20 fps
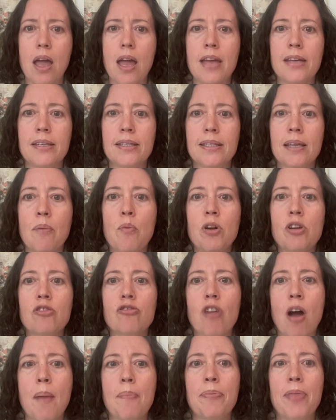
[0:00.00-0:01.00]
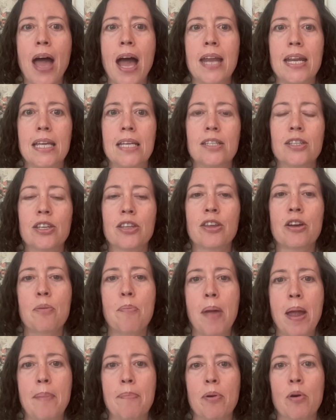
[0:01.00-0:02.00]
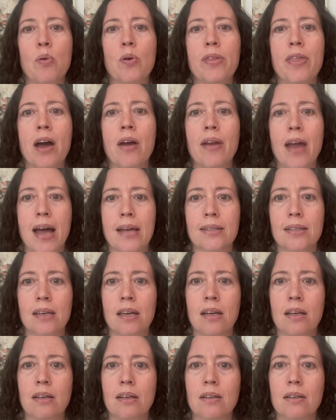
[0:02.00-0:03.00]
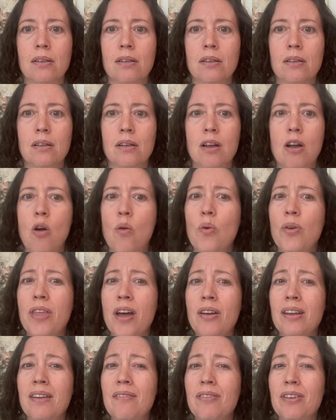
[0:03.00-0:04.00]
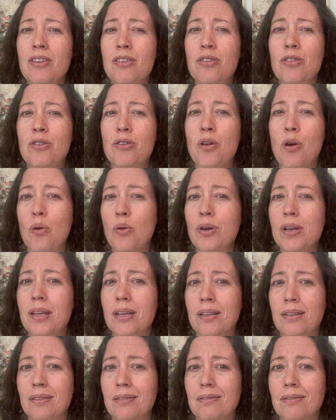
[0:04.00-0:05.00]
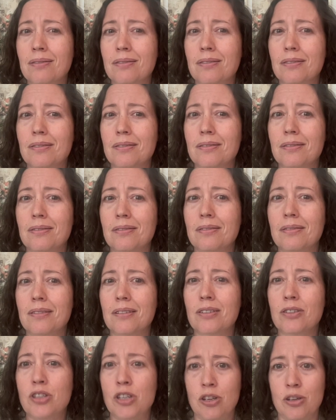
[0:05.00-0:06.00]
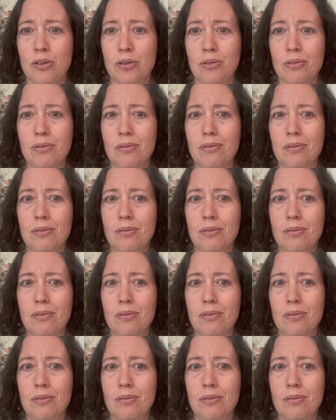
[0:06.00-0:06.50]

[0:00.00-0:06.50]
If someone dropped that into their paper without asking, without even a note to you,